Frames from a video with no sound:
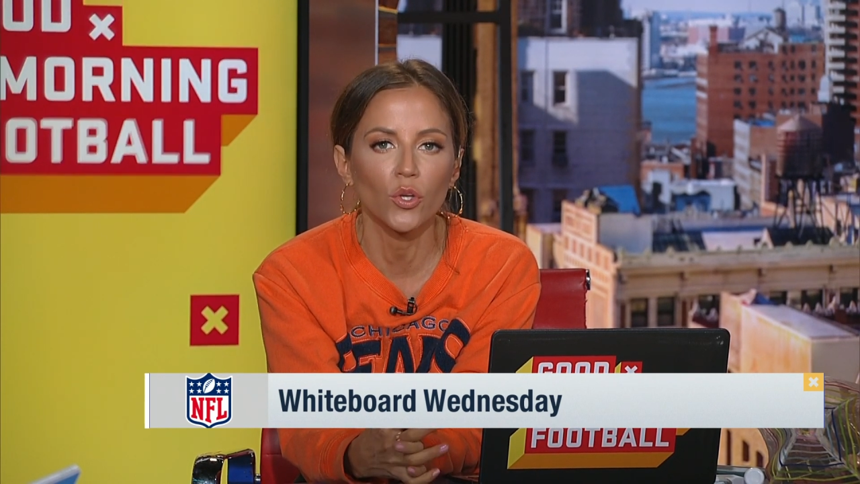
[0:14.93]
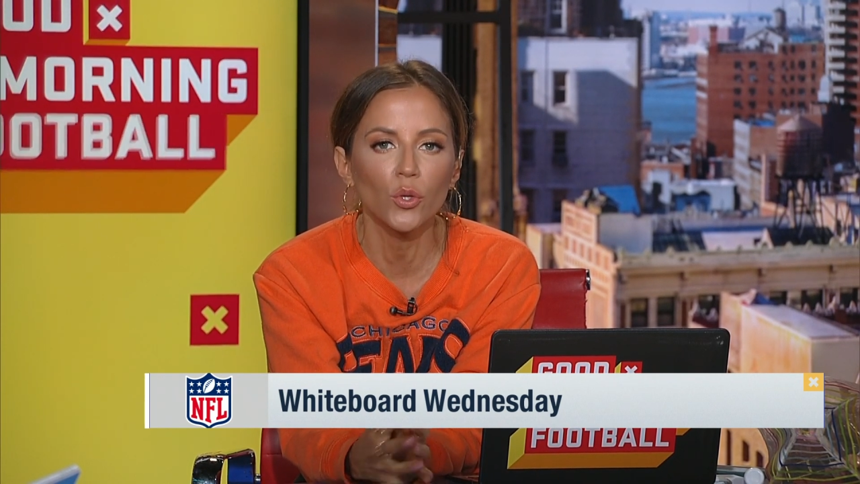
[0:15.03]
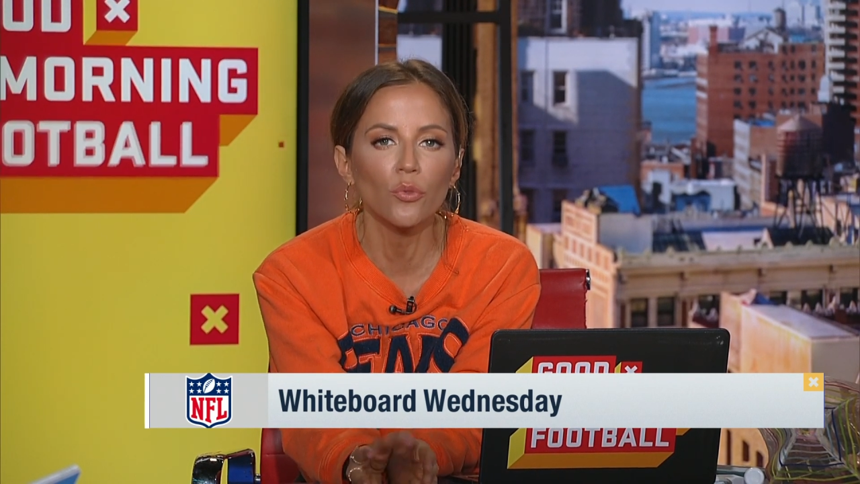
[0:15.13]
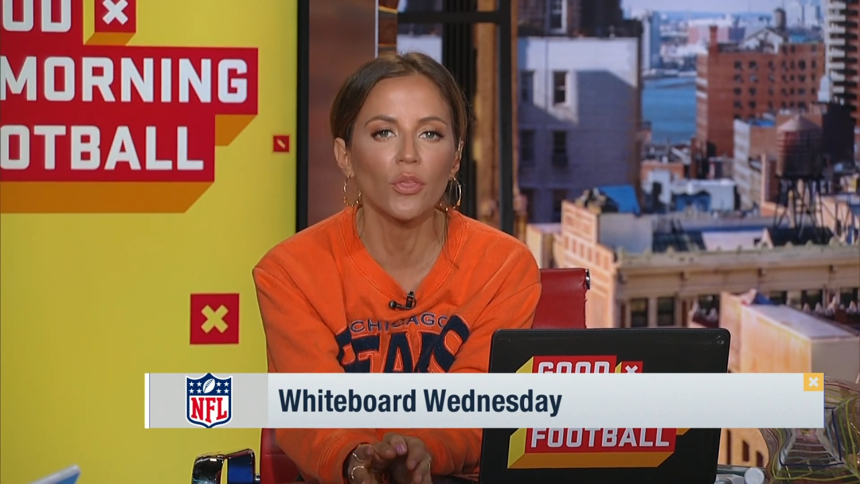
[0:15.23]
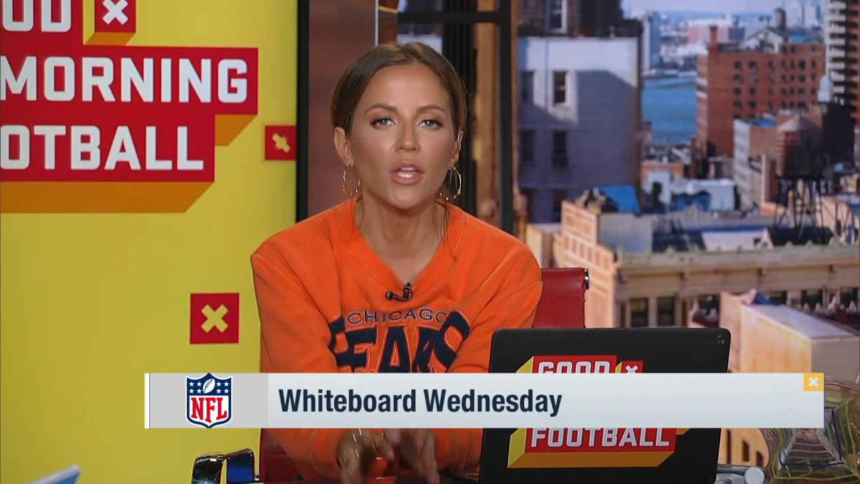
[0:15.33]

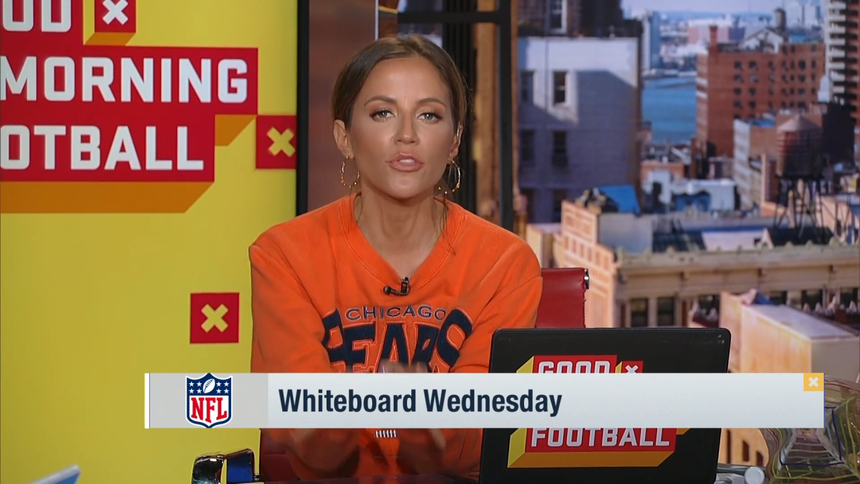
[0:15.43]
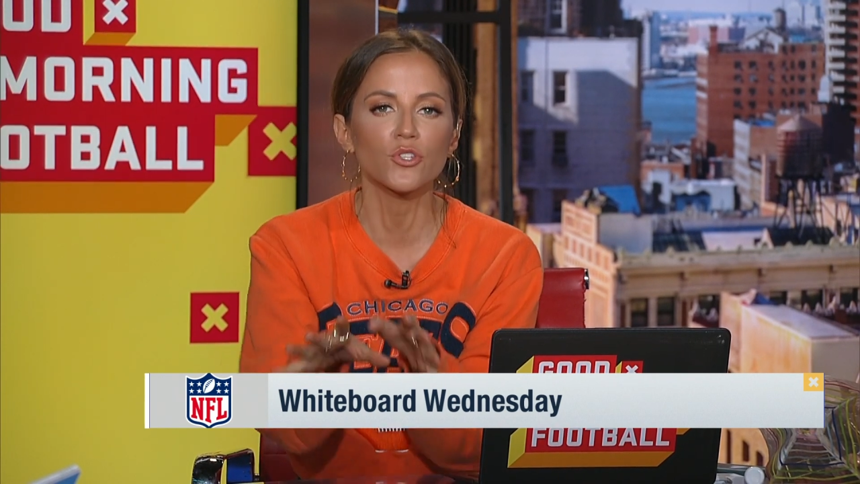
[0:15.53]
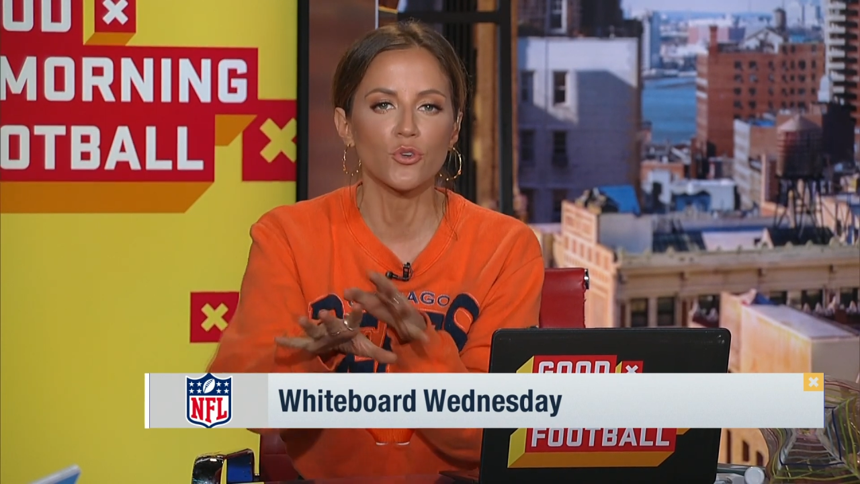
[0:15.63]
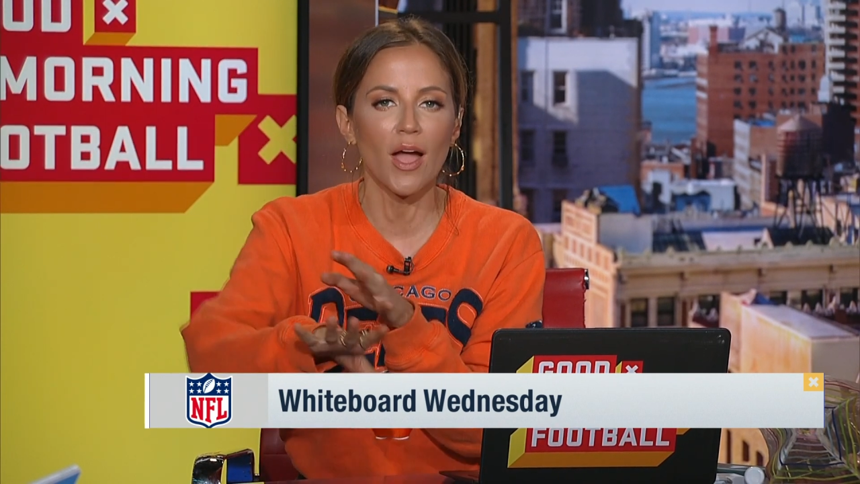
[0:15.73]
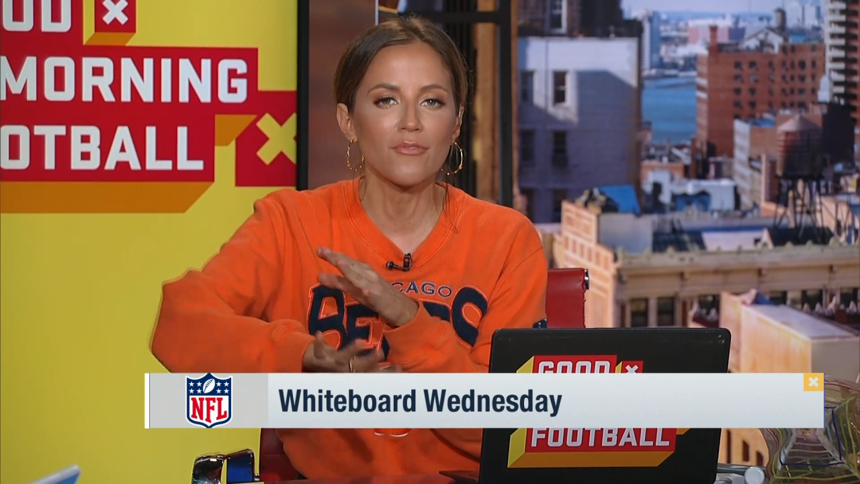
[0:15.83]
you think the
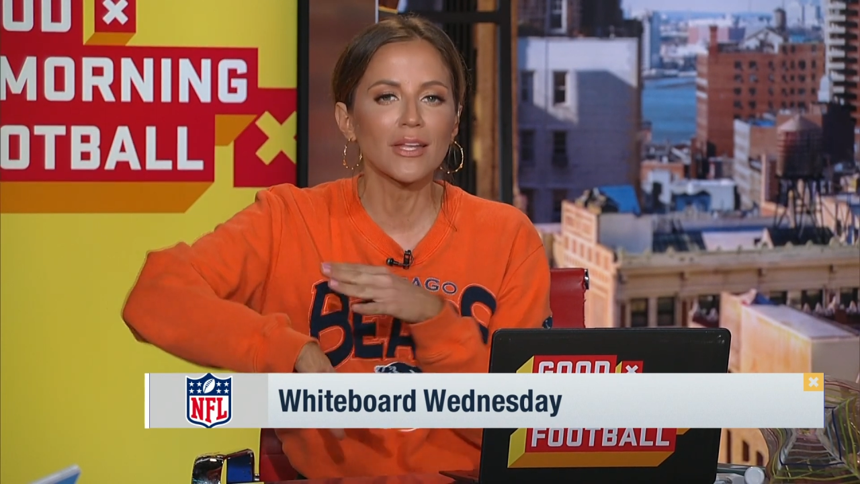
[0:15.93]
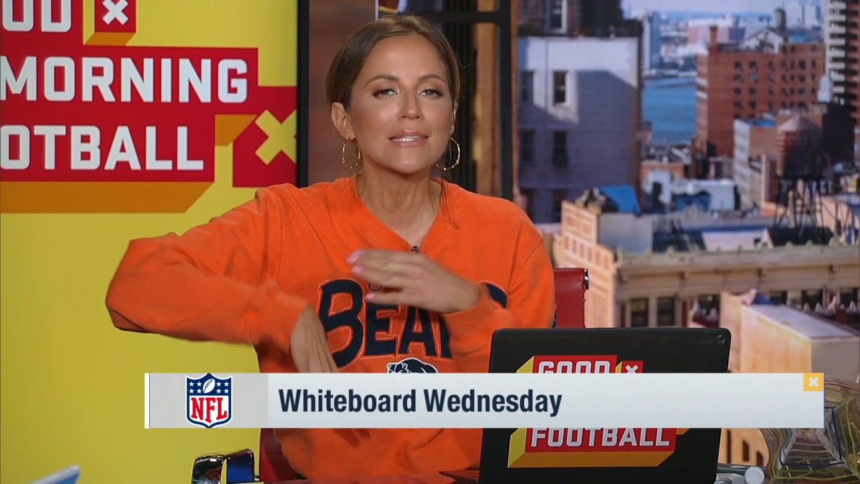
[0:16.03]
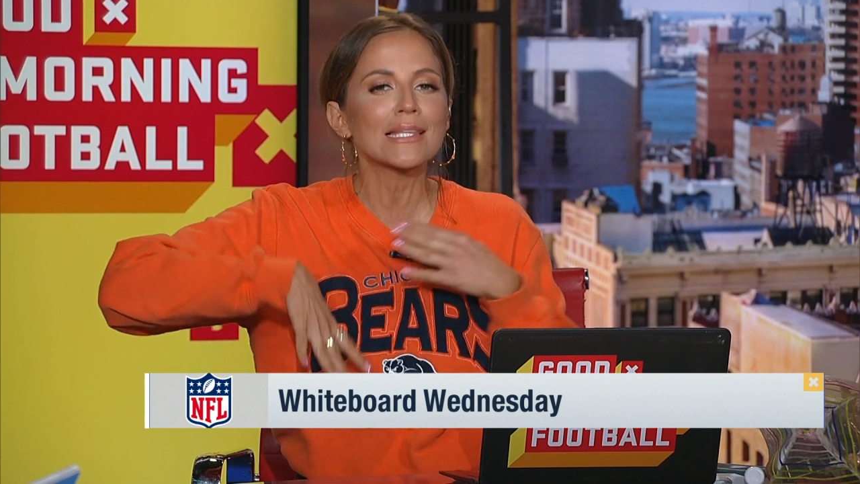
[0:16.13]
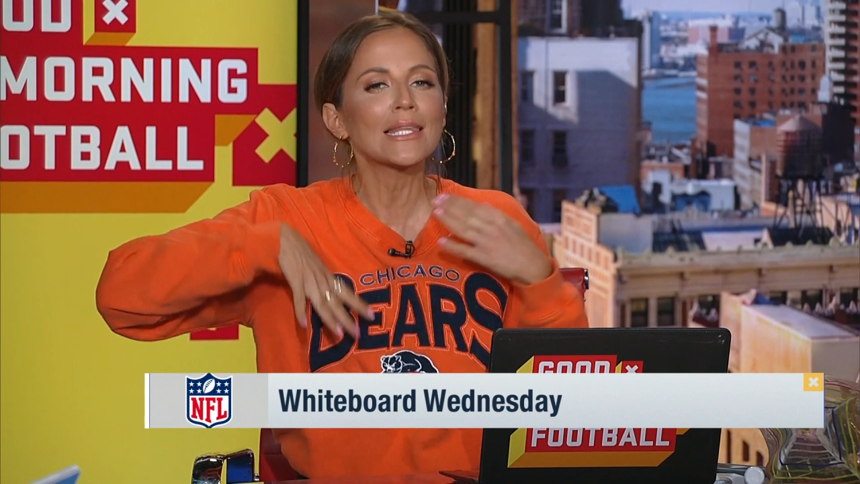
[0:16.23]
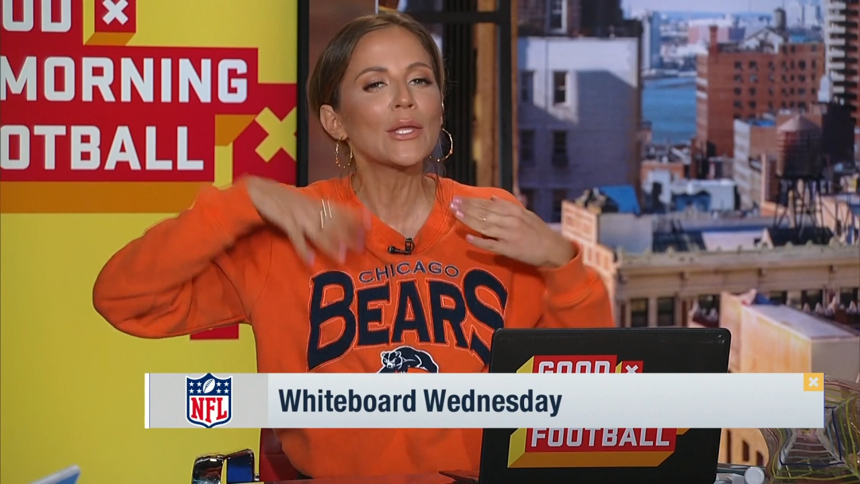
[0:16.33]
draft gets a